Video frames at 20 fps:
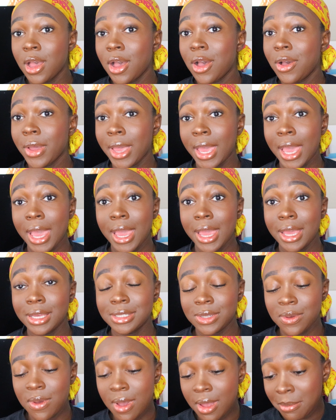Okay,
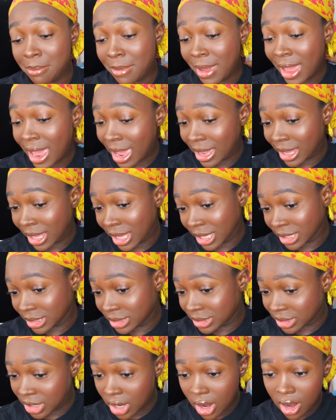so I'm back,
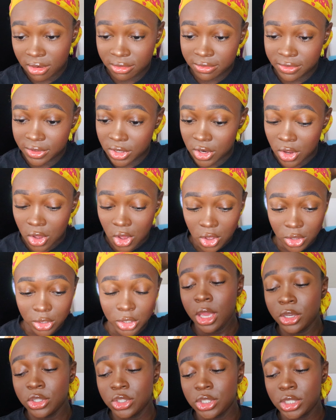headscarf and all.
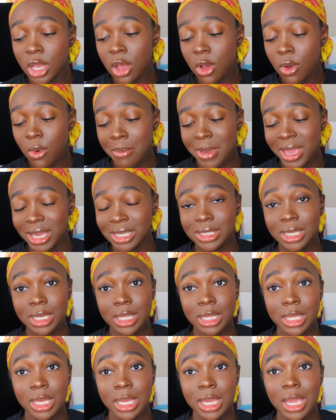So
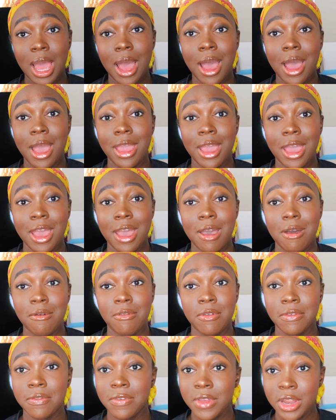basically, I
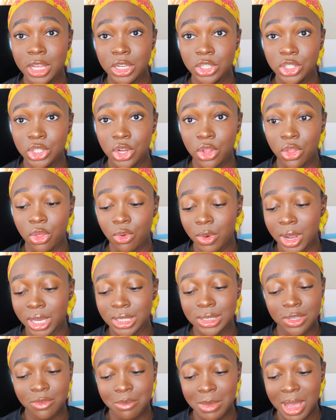have finished the
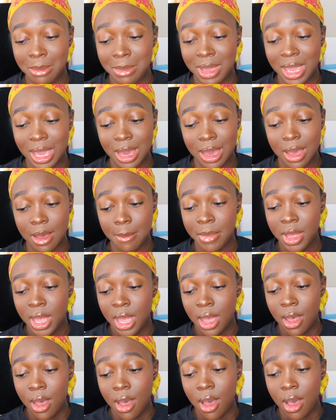rest of my makeup.
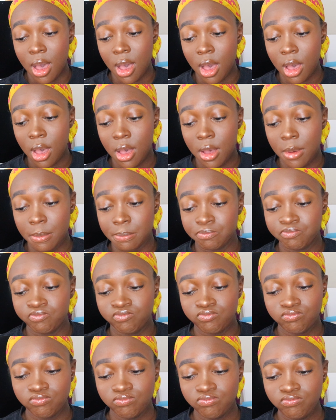And
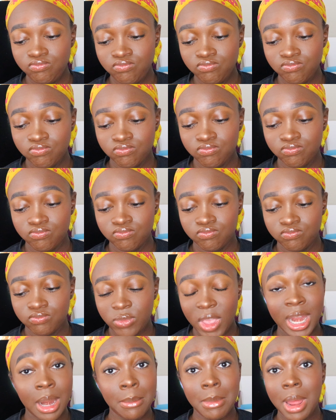
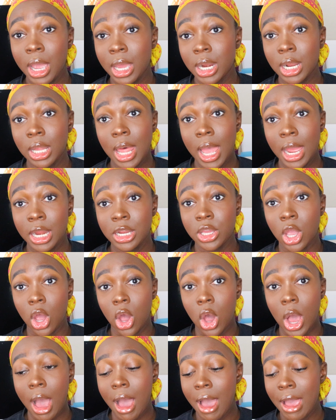I'm not gonna lie to
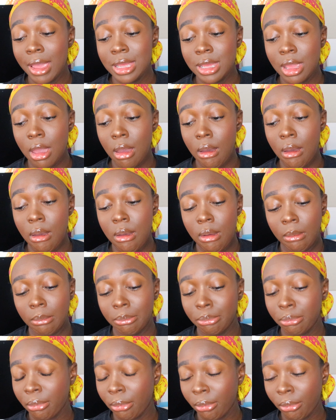y'all,
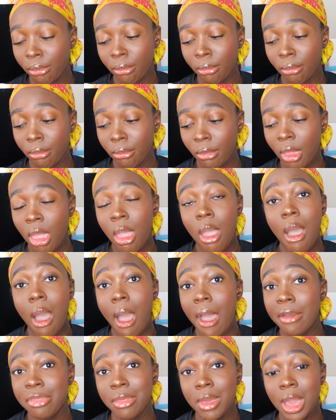
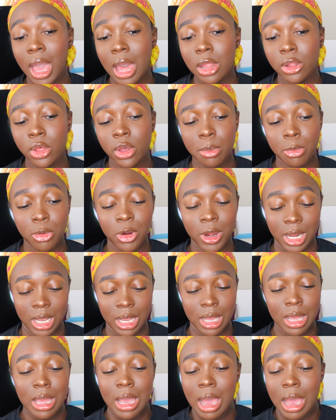I think I look pretty.